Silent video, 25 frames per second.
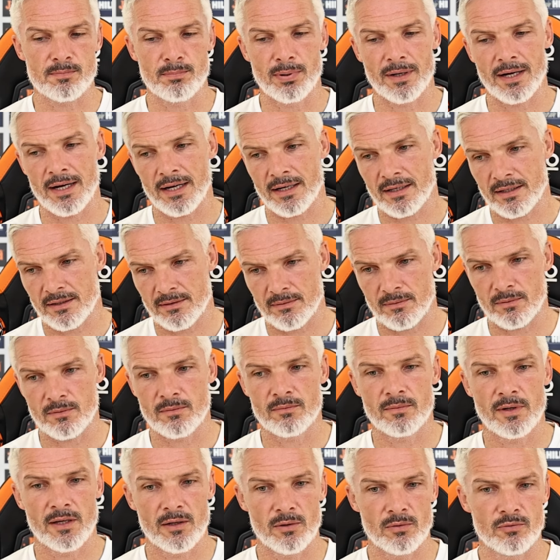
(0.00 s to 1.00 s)
back
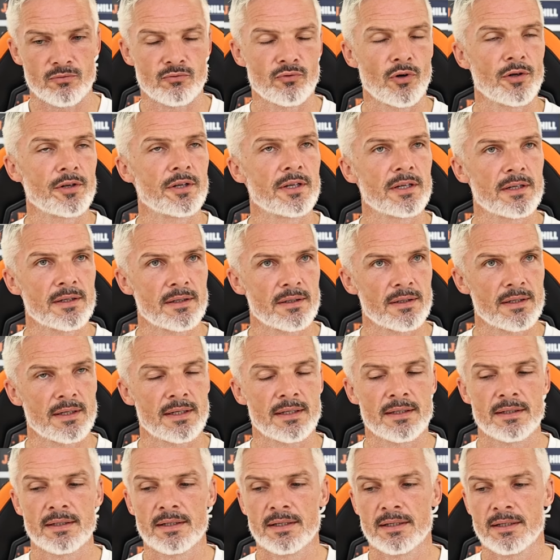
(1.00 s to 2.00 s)
out running
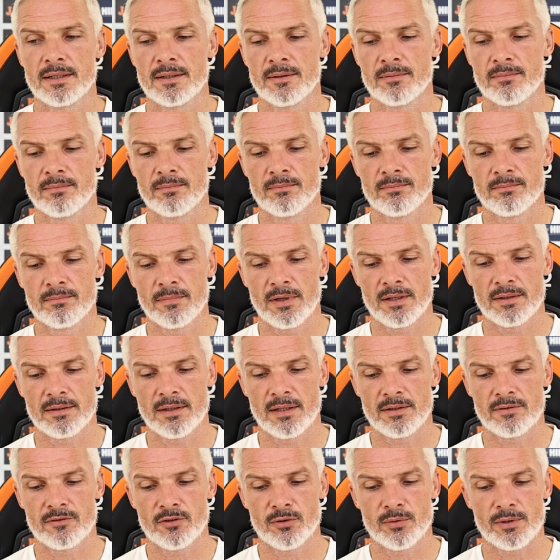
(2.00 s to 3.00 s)

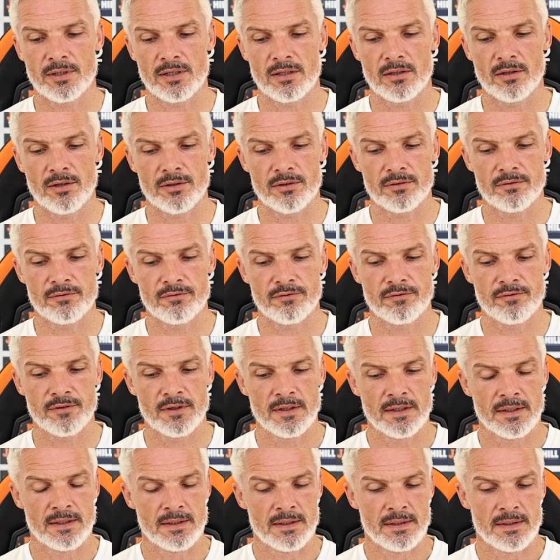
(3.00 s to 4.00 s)
and doing a lot of
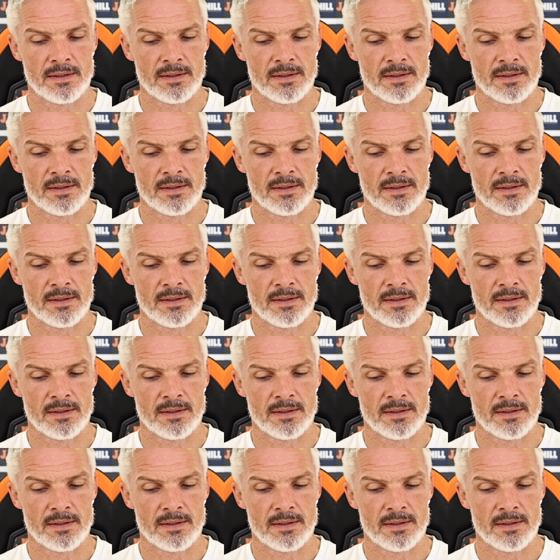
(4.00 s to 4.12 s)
